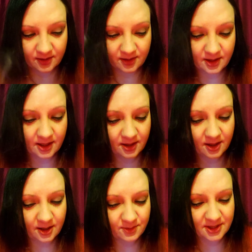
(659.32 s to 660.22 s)
Nine of
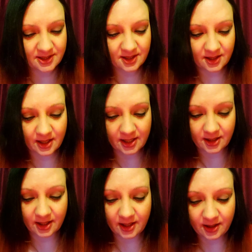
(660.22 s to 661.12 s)
Cups. That's a lot of
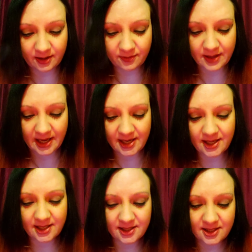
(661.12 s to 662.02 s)
love.
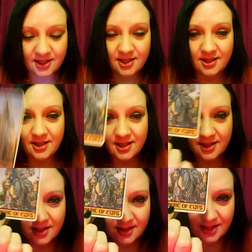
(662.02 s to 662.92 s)
And
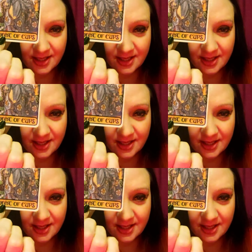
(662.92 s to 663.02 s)
the